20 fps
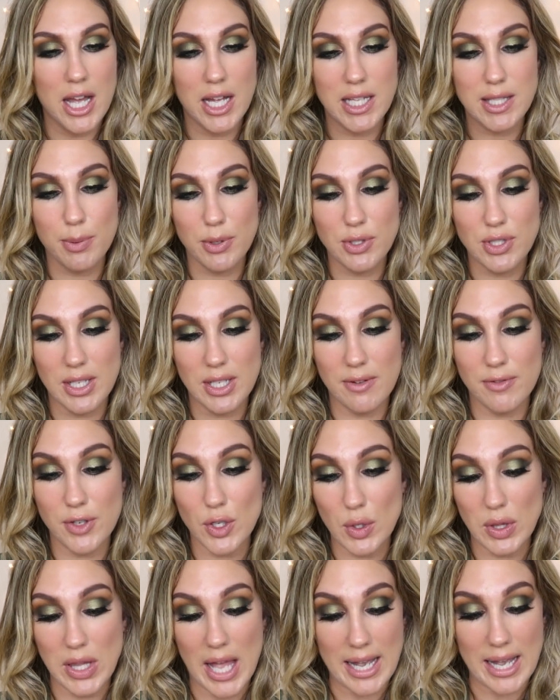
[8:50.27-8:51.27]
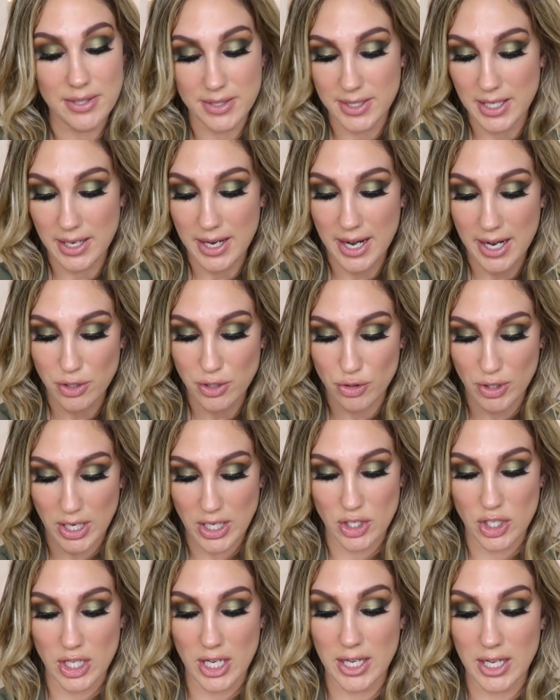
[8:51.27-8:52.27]
It's supposed to give you lasting
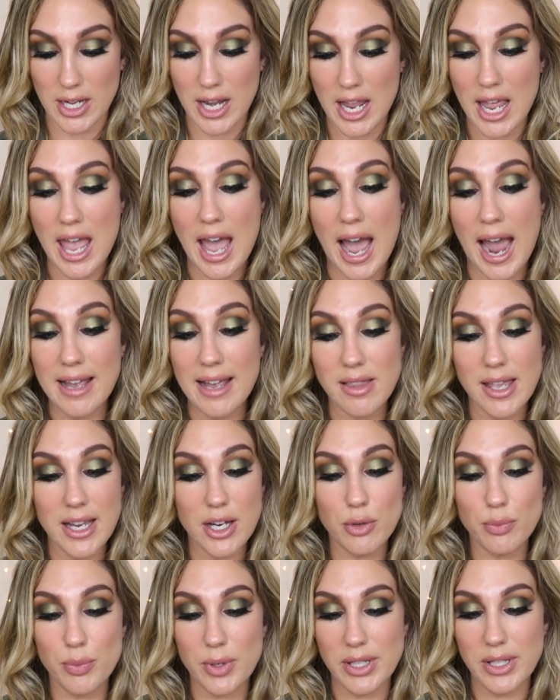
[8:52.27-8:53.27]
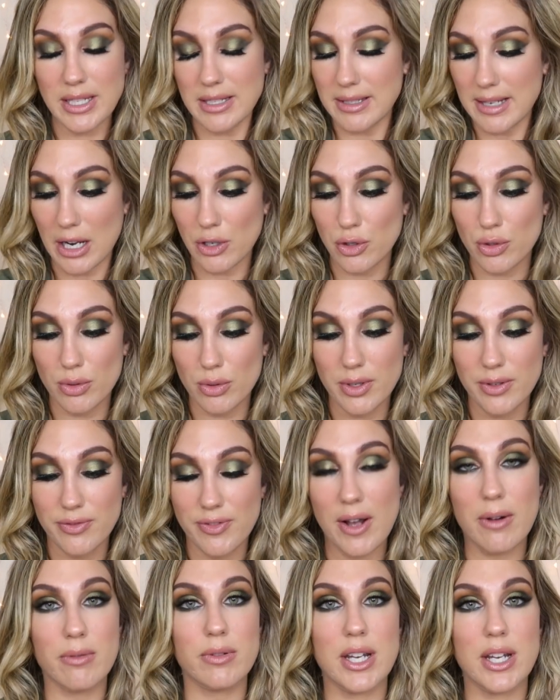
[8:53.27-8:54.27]
hydration. I like a really natural
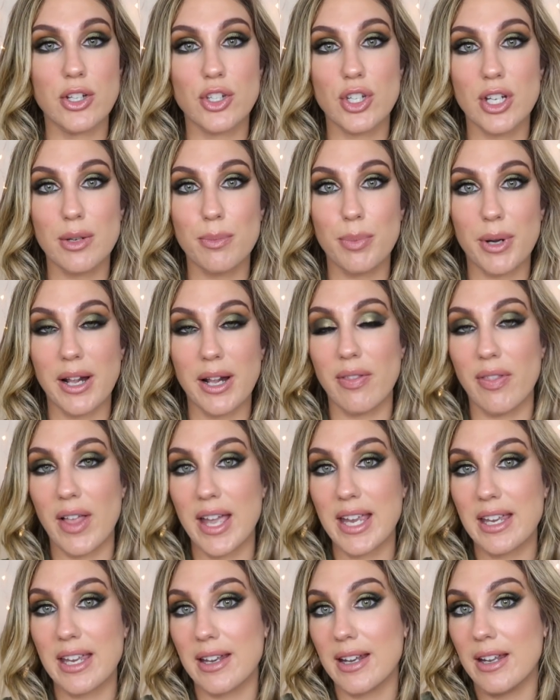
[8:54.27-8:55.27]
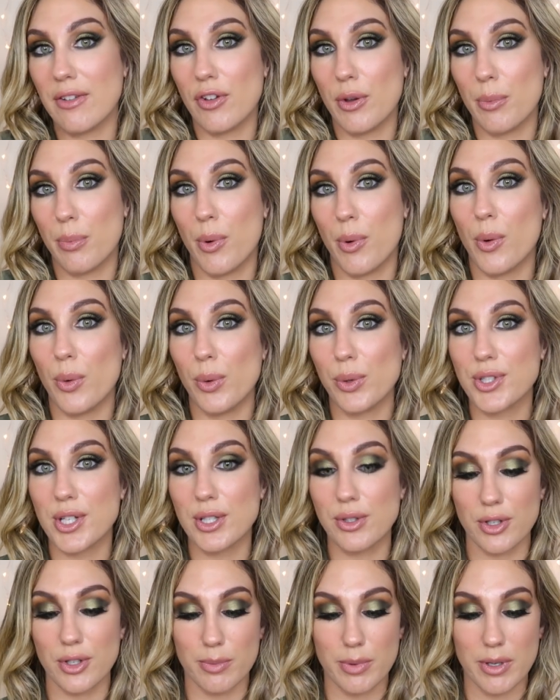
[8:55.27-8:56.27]
foundation, but I like it if it pulls
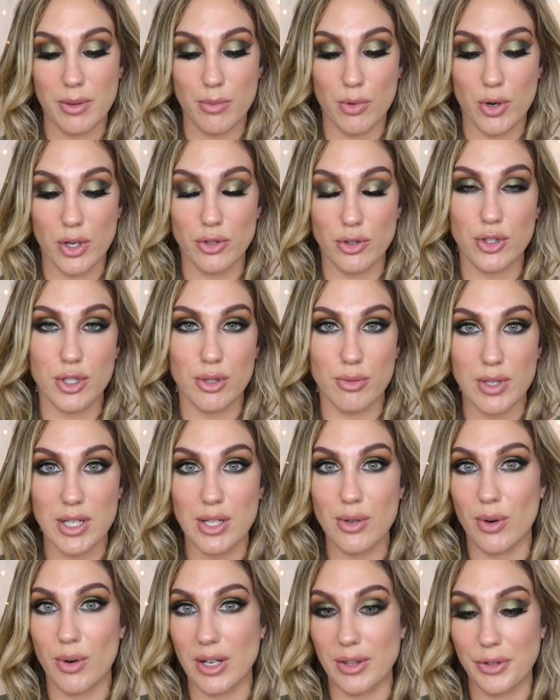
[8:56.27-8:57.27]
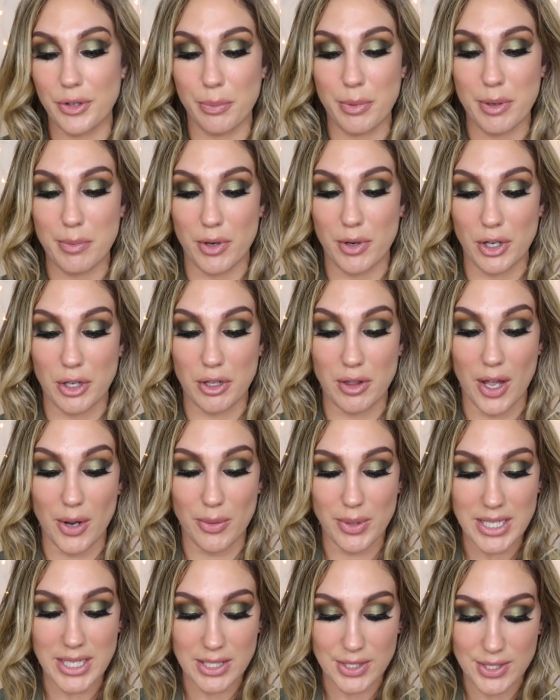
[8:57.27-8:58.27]
a little bit more dewy or a little bit more
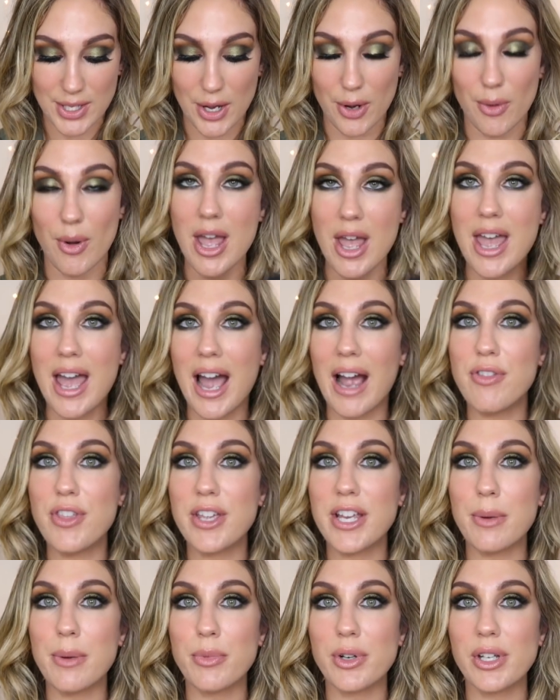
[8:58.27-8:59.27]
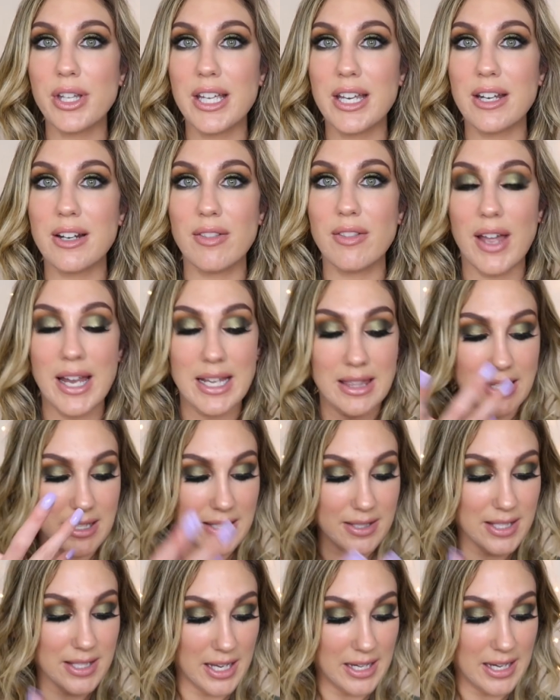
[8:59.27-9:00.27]
glowy. So I think I'm really gonna like
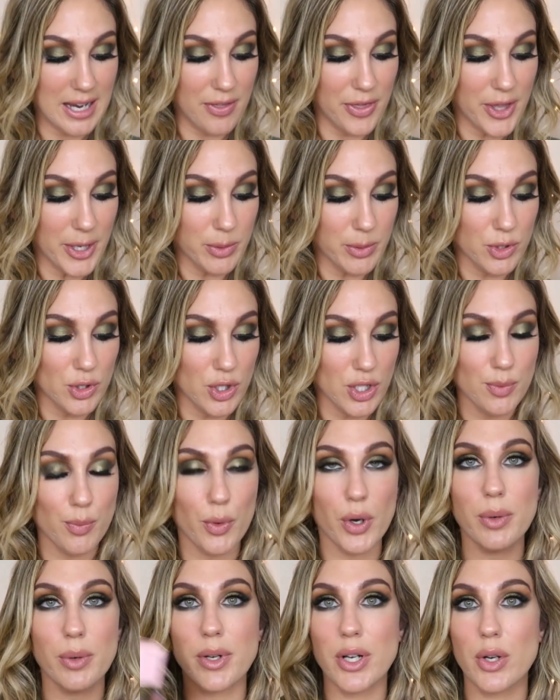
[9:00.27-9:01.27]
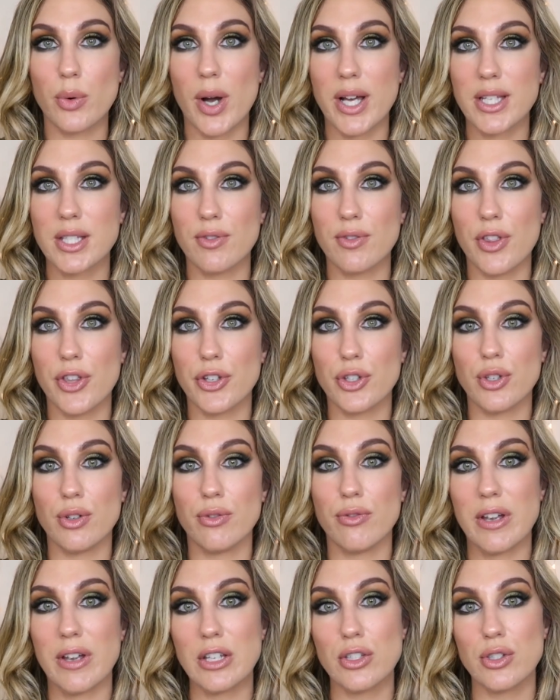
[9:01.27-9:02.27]
this. Again, there was just more requests for the
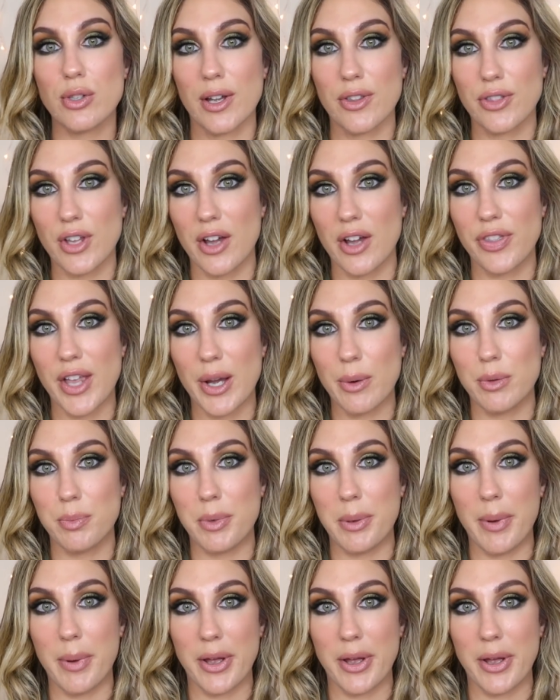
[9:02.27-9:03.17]
Too Faced, so I thought that would be